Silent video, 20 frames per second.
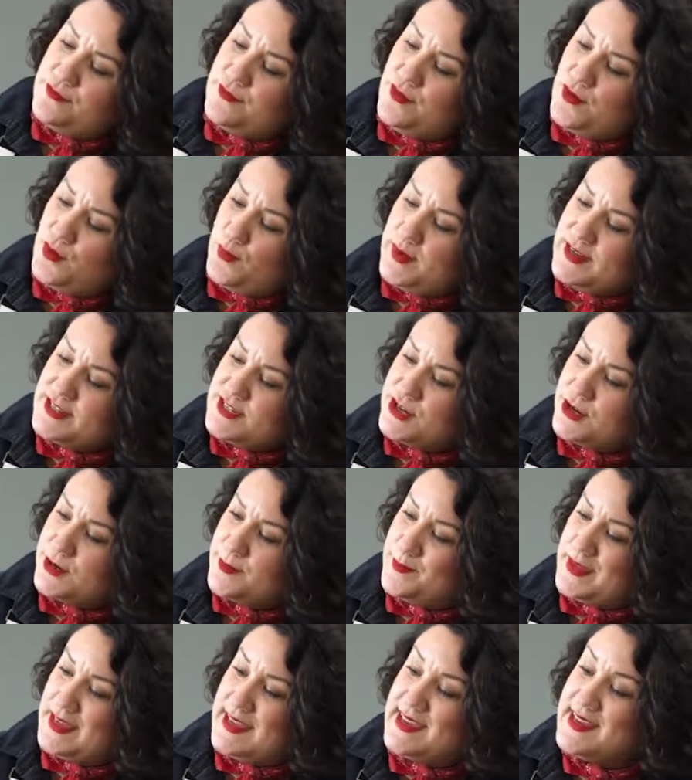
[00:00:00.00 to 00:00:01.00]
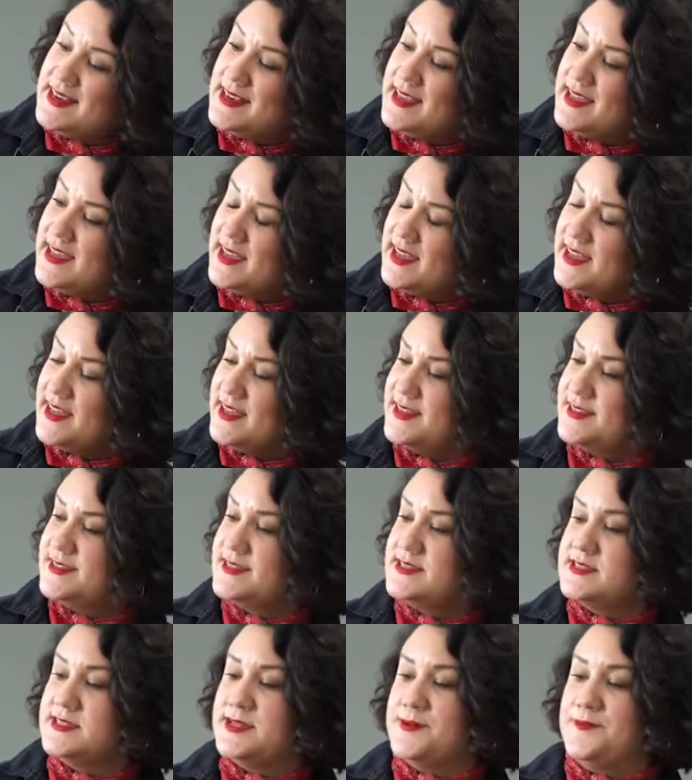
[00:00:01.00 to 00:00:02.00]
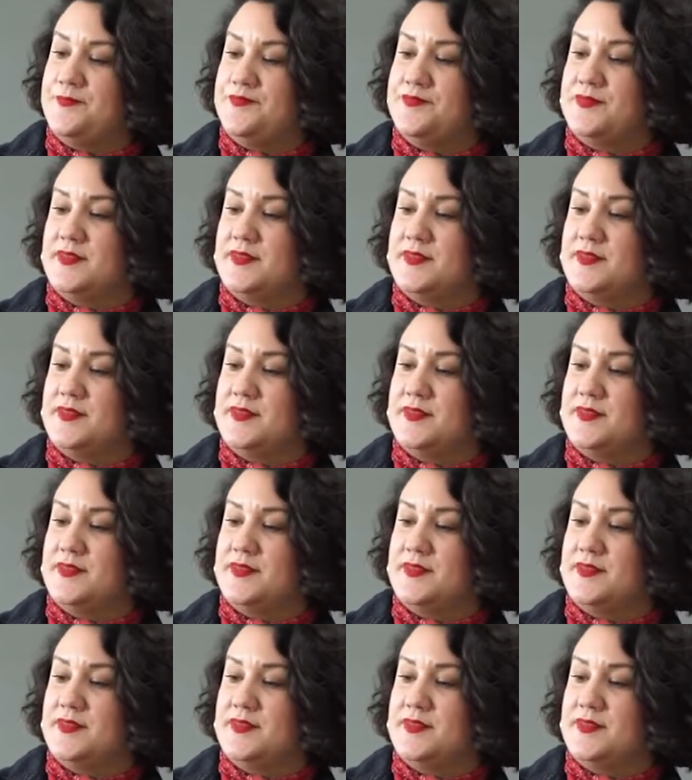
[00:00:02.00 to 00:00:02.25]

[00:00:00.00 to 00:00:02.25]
beautiful winter peonies,